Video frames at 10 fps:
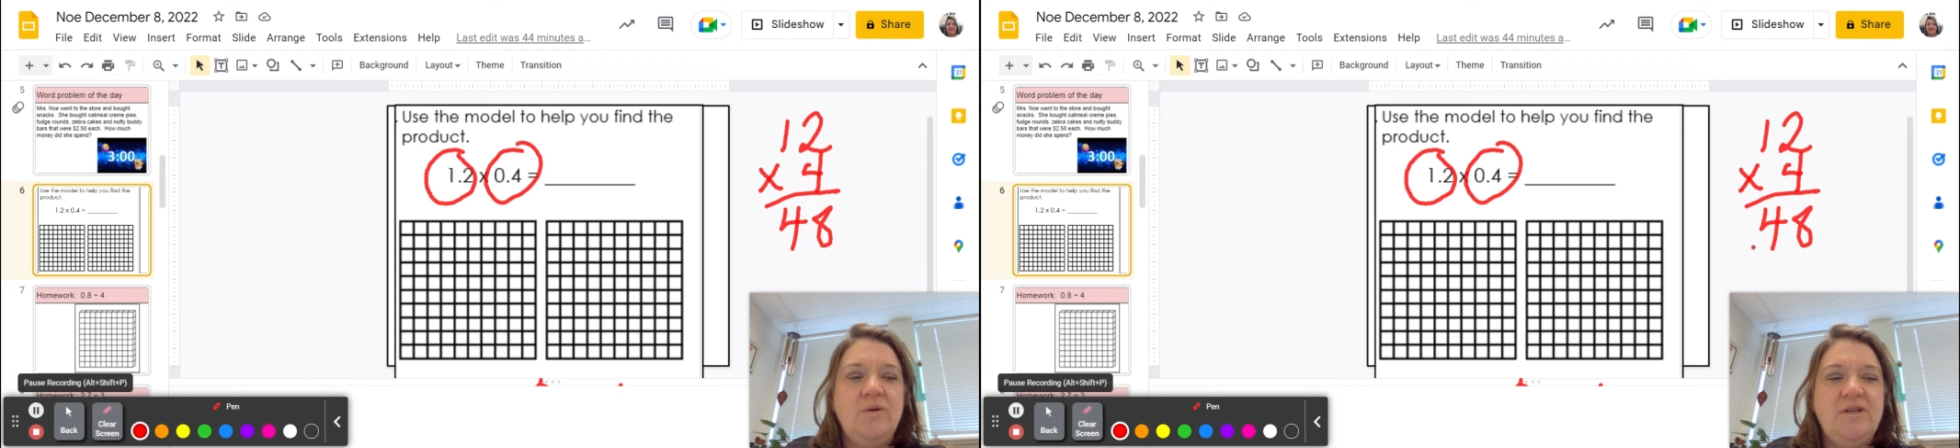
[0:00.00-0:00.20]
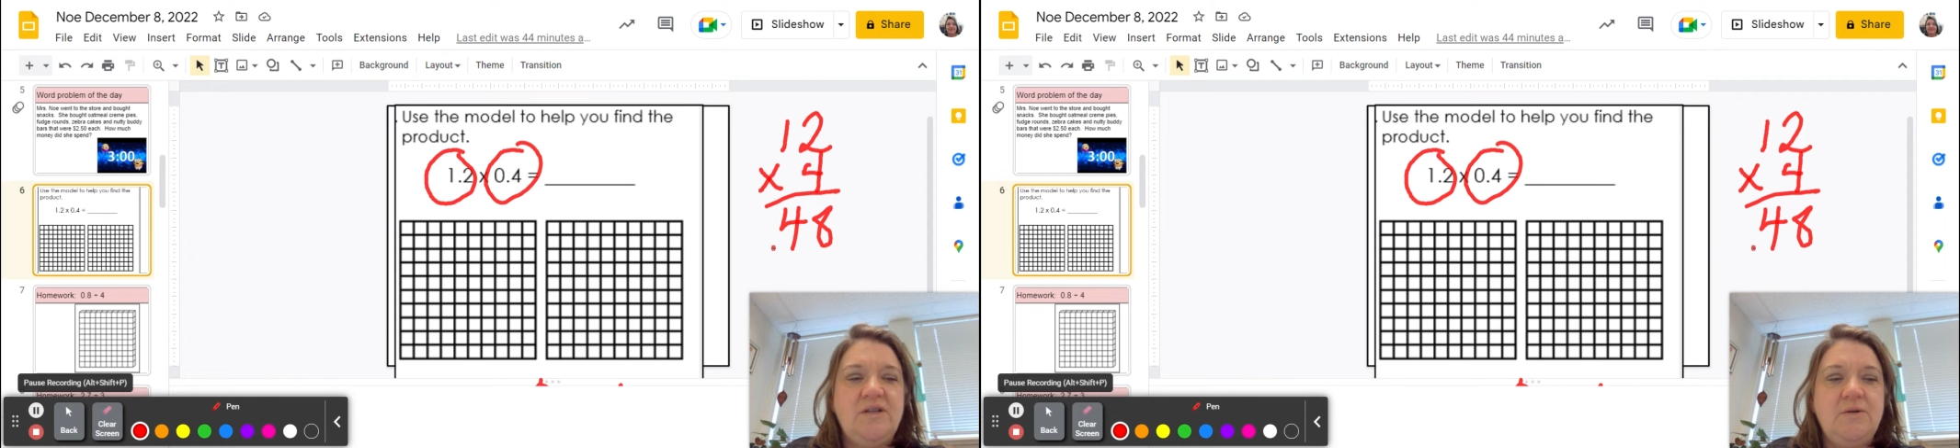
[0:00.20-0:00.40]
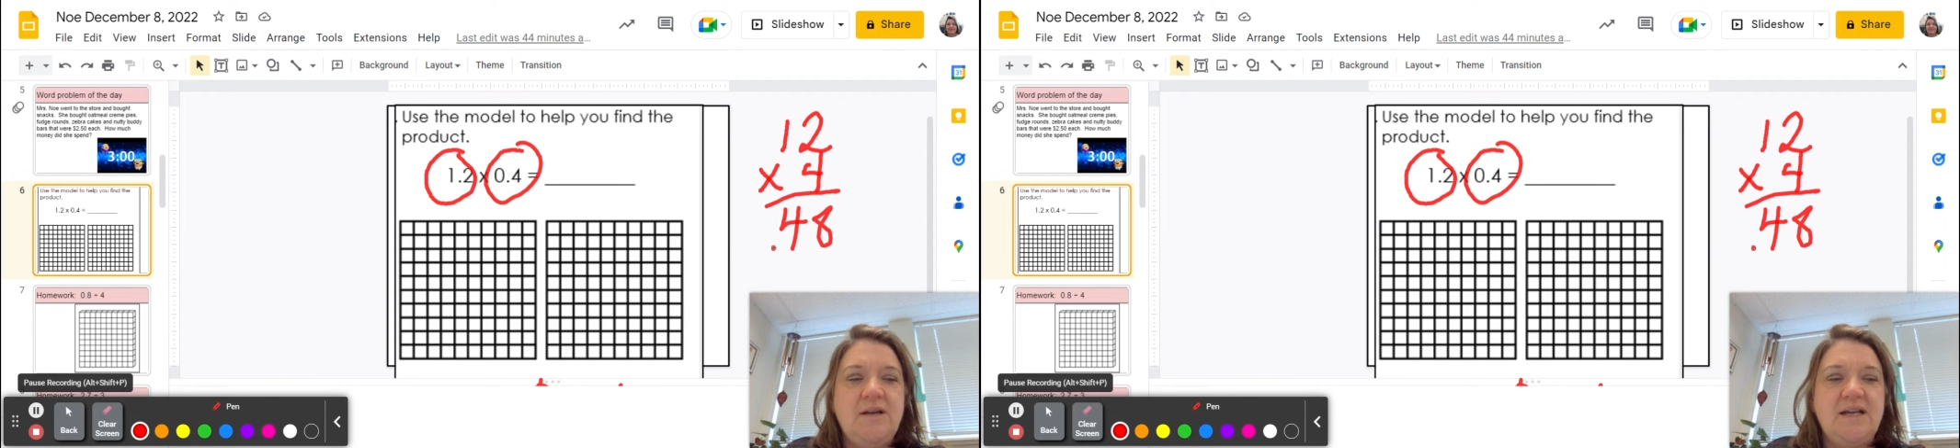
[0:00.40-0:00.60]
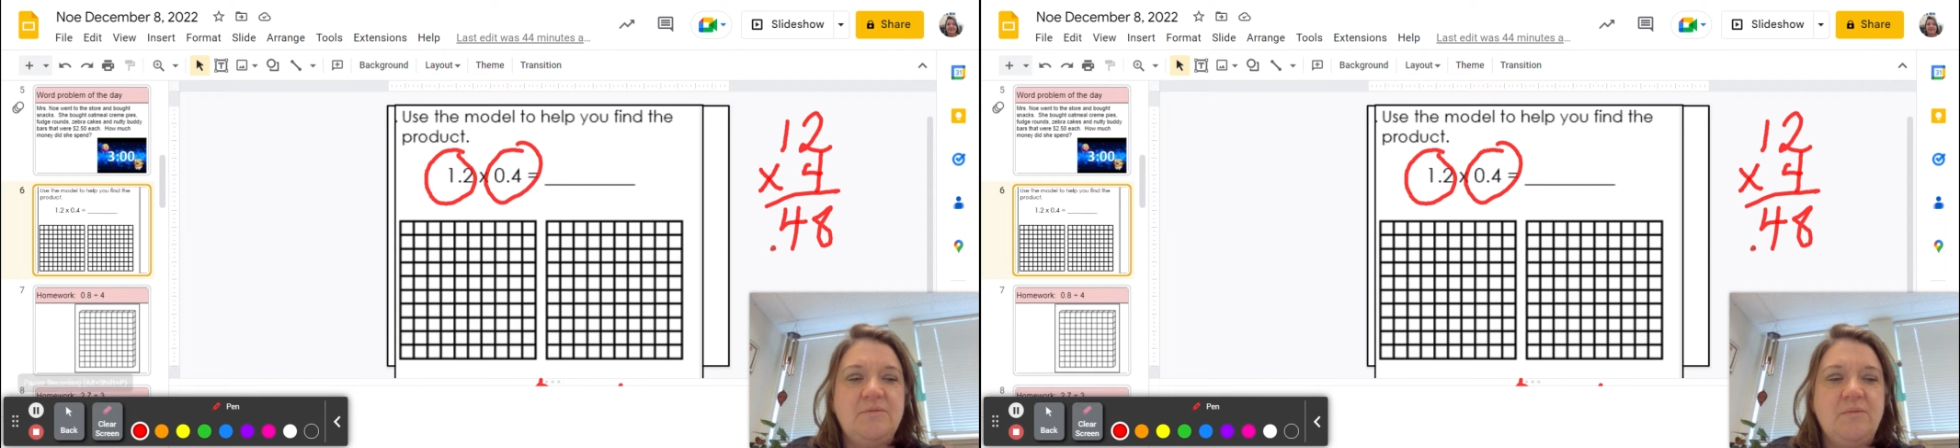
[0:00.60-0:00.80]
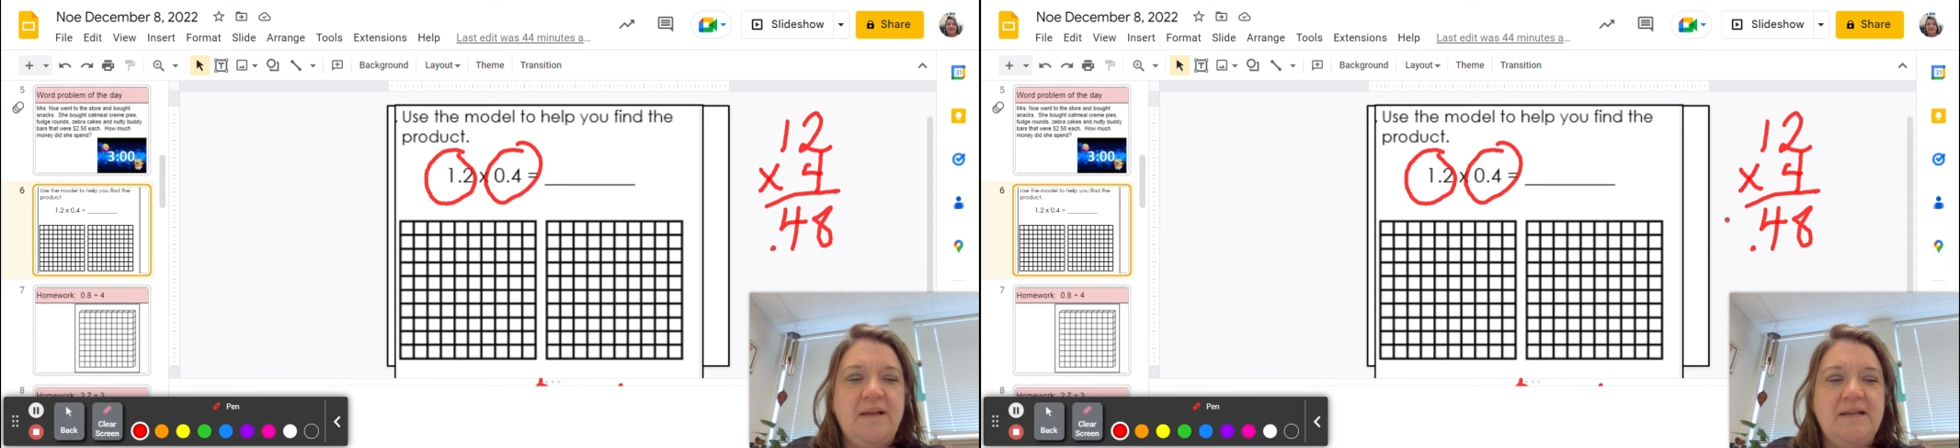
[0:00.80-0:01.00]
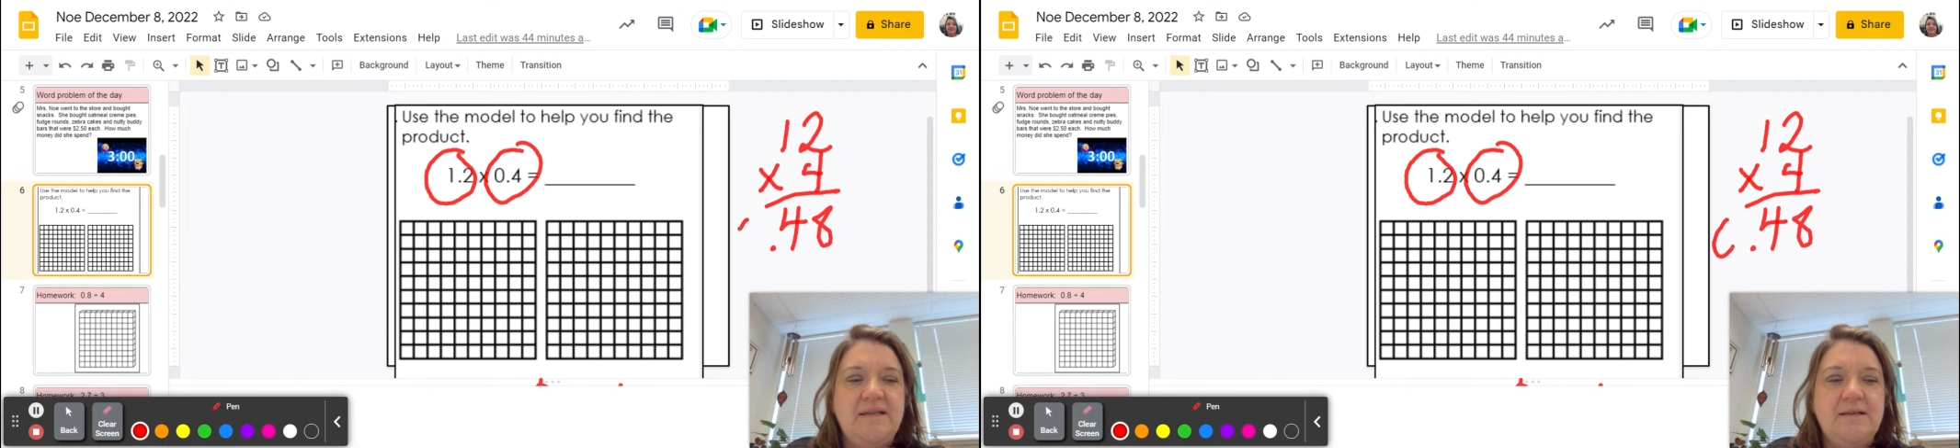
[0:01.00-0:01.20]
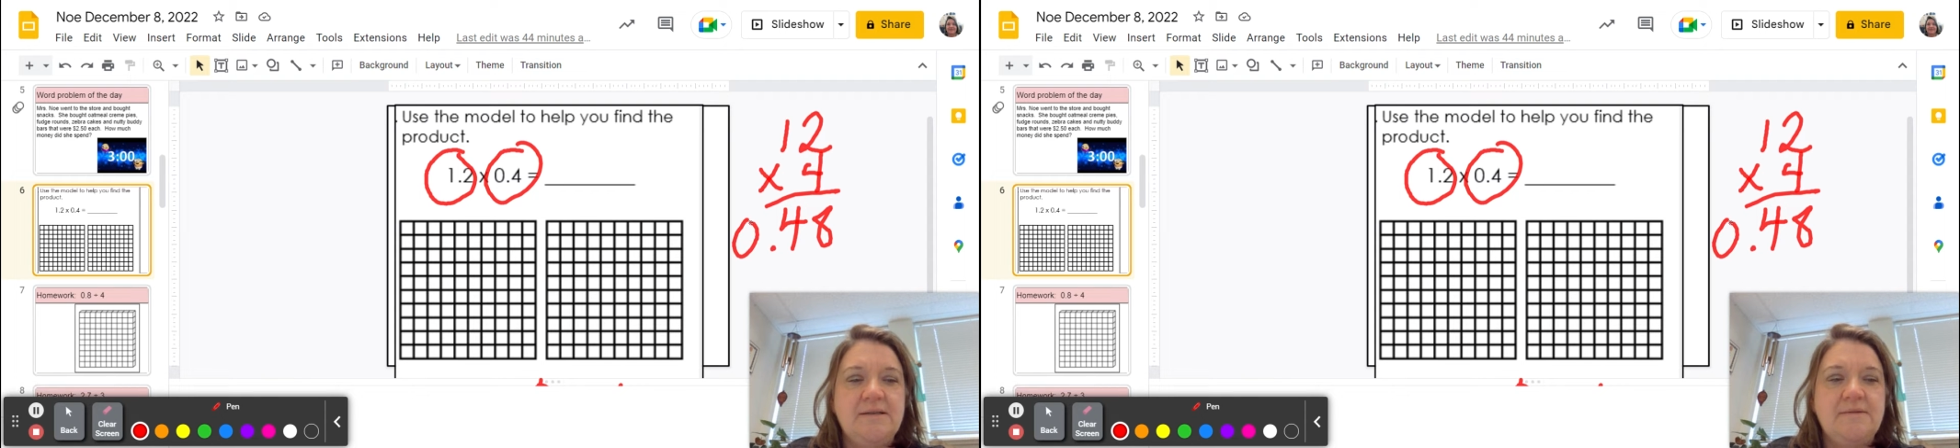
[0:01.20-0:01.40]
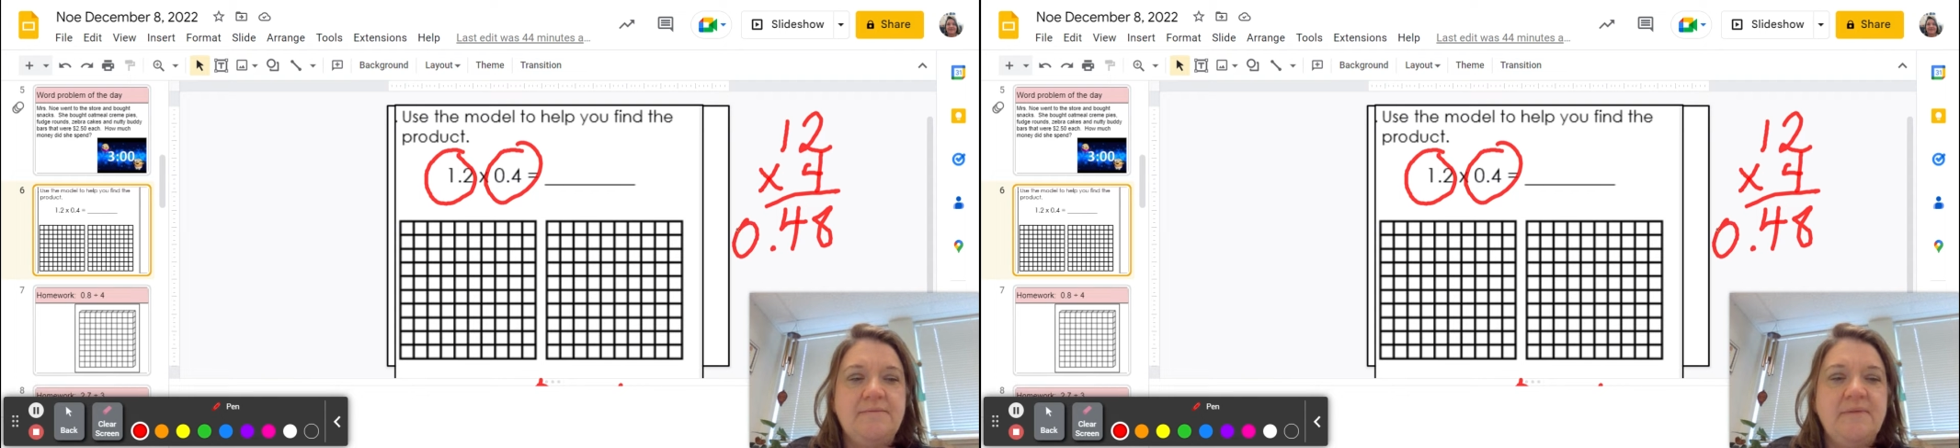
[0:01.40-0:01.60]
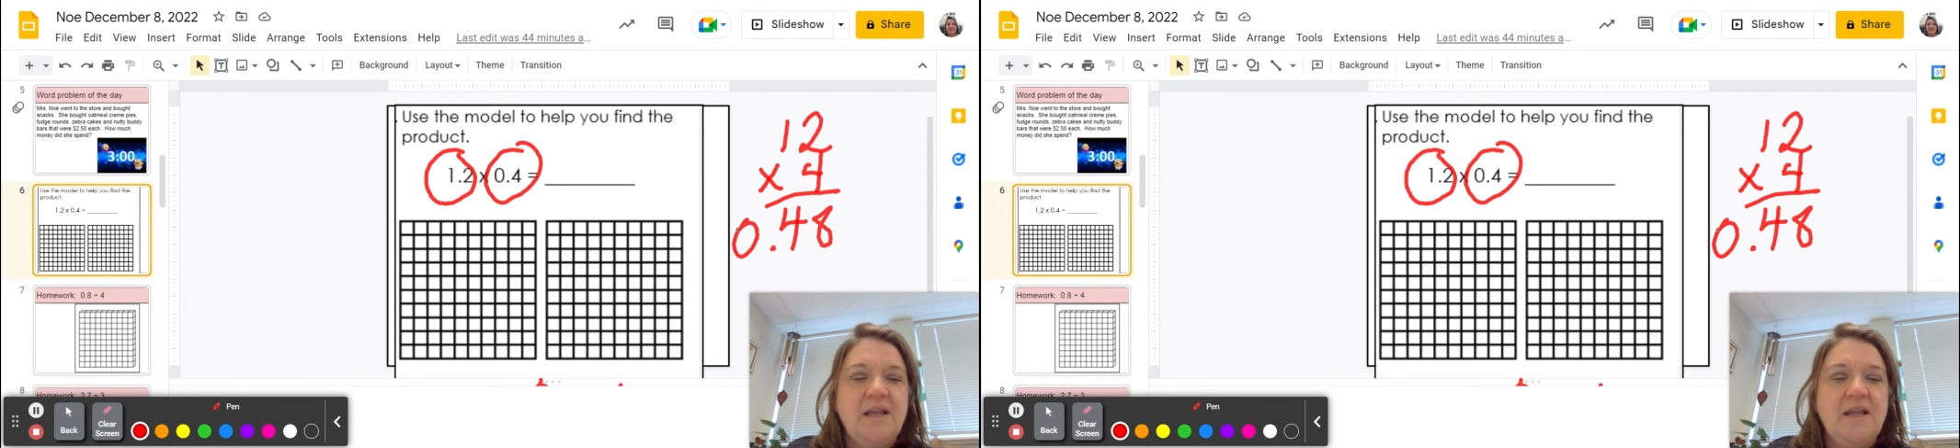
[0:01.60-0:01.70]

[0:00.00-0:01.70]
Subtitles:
with 2 decimal places.